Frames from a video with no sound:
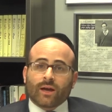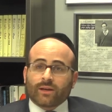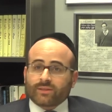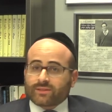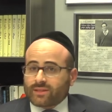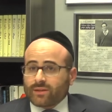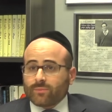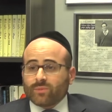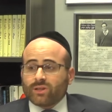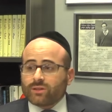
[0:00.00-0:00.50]

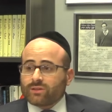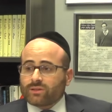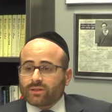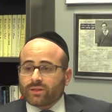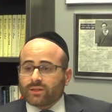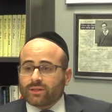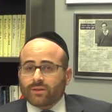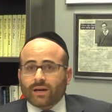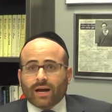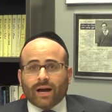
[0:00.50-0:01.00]

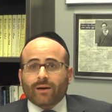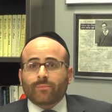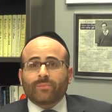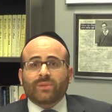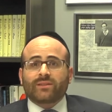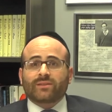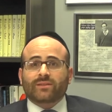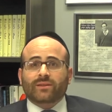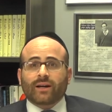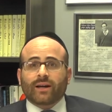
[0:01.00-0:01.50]
Similarly, Am
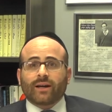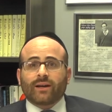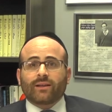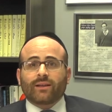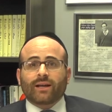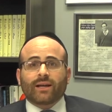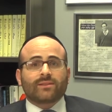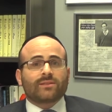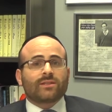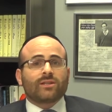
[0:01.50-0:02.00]

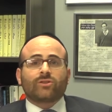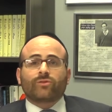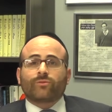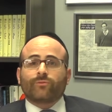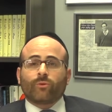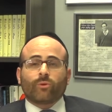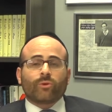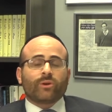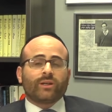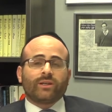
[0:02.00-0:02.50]
Israel has these
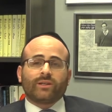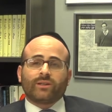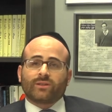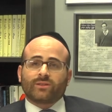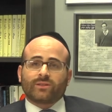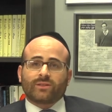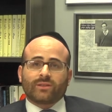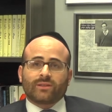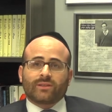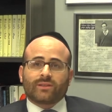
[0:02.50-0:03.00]
40
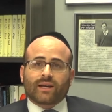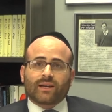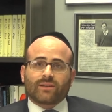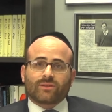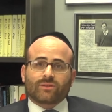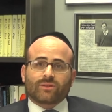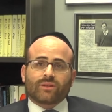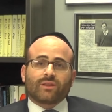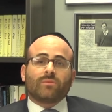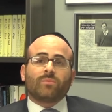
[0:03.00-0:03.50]
years in the
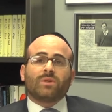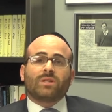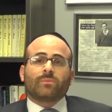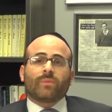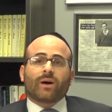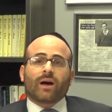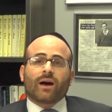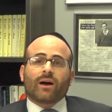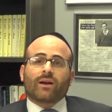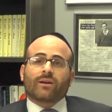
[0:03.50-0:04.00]
desert, in the
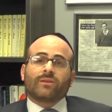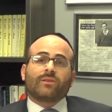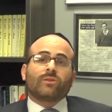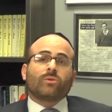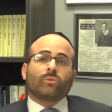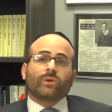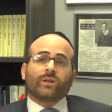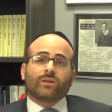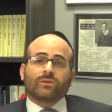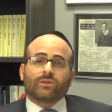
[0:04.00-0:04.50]
Midbar, in
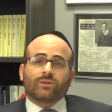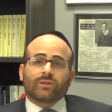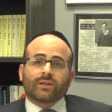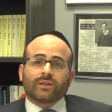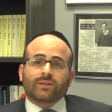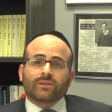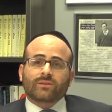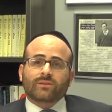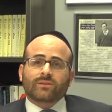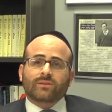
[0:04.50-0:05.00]
the
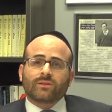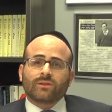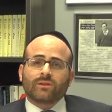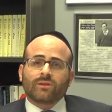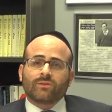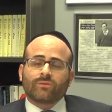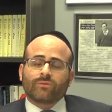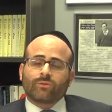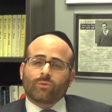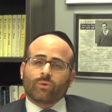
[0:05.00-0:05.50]
wilderness.
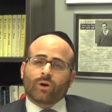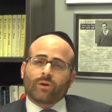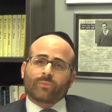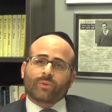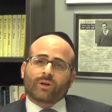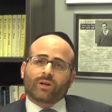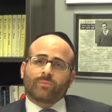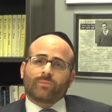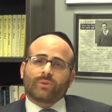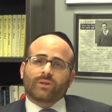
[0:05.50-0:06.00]
For what
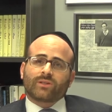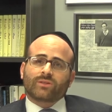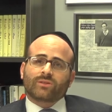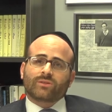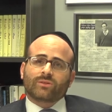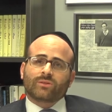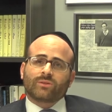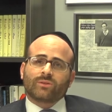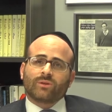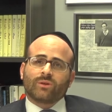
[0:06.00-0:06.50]

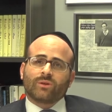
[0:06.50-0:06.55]
purpose?